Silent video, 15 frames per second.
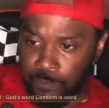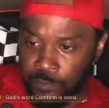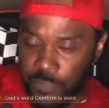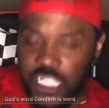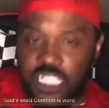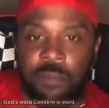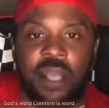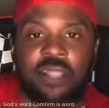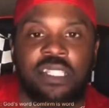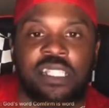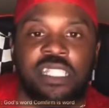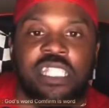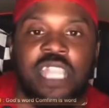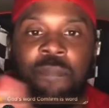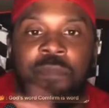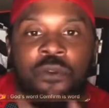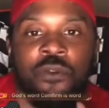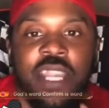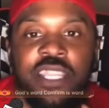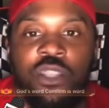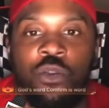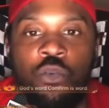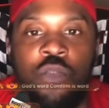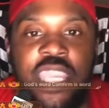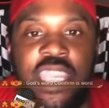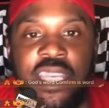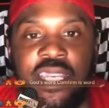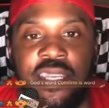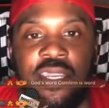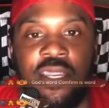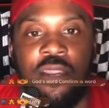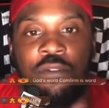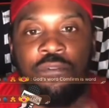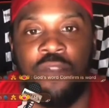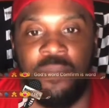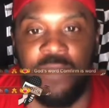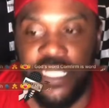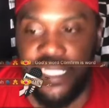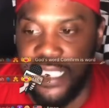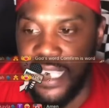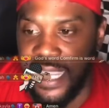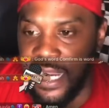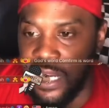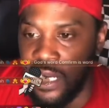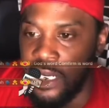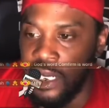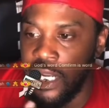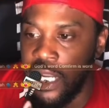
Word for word: he's about to separate the wheat from the tare.